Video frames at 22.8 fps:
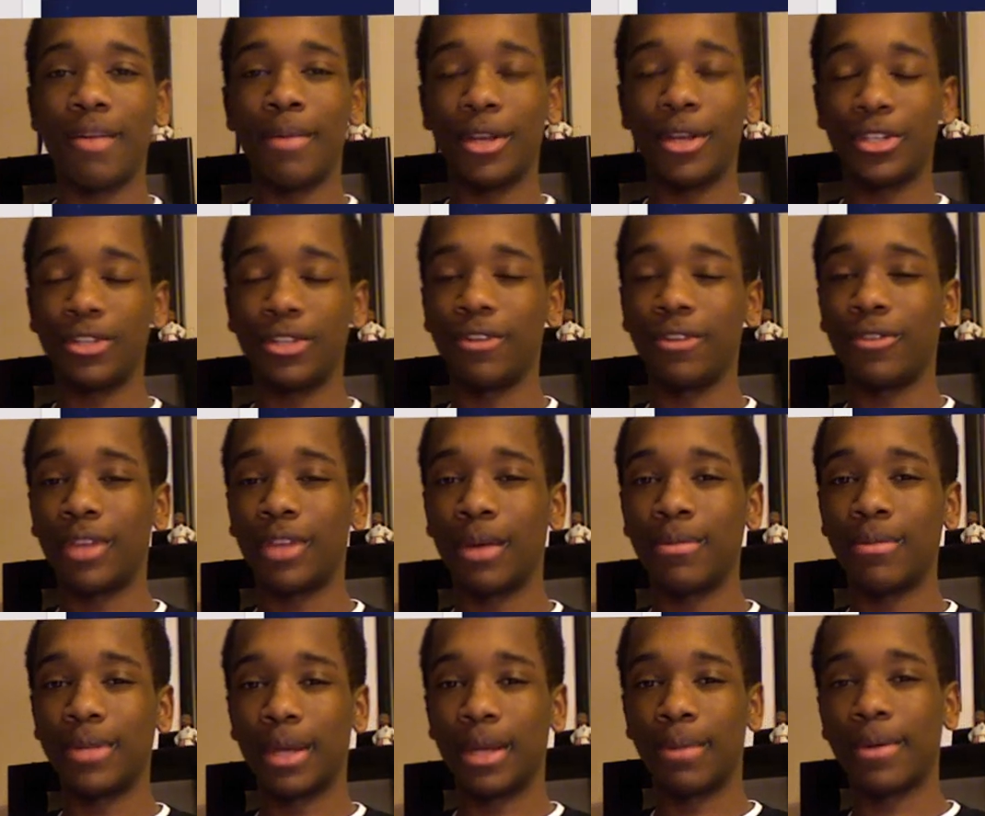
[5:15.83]
Make sure you
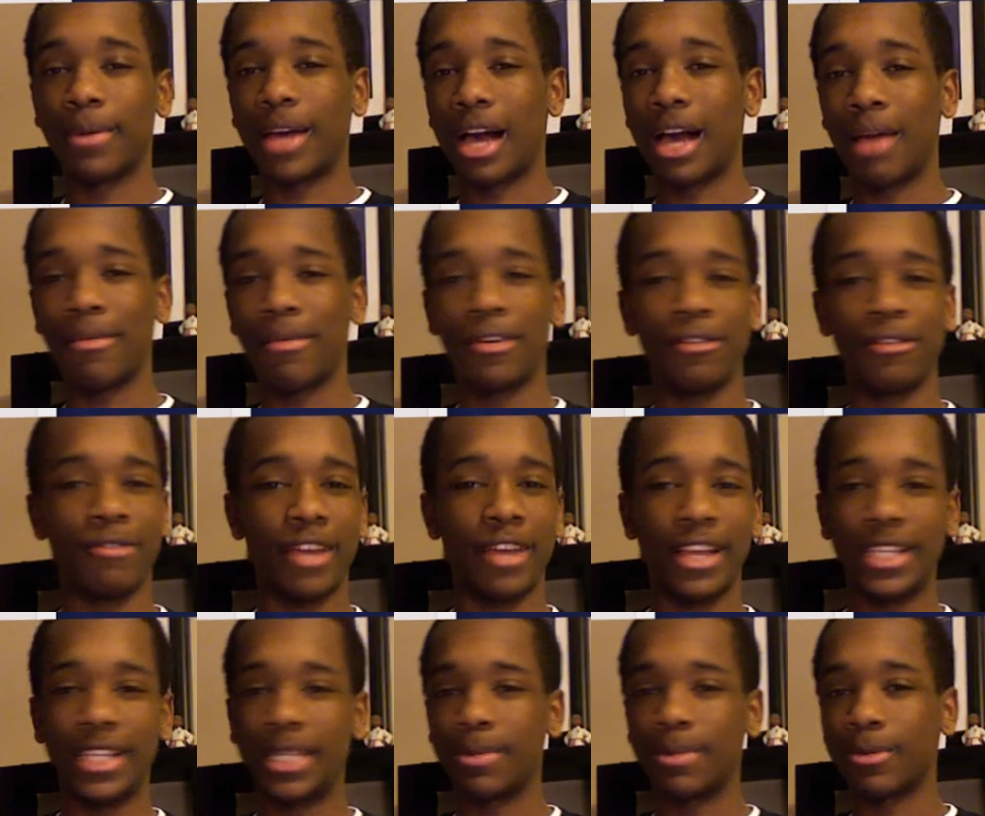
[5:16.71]
thumbs up, comment,
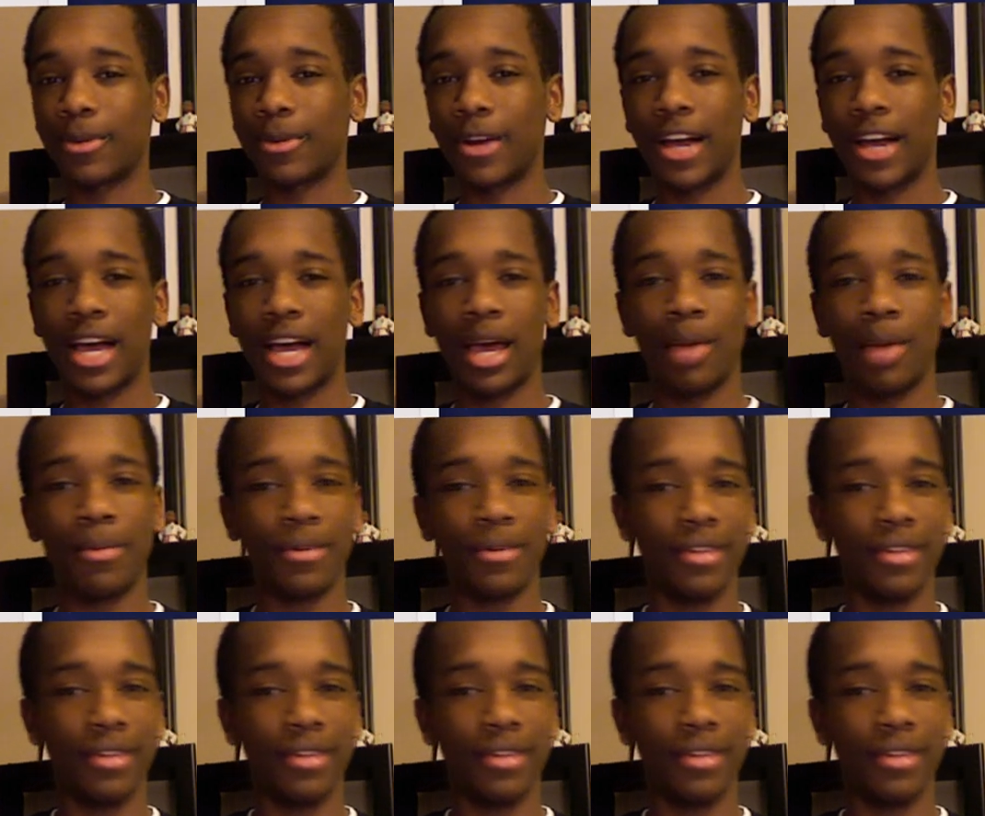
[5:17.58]
rate, subscribe,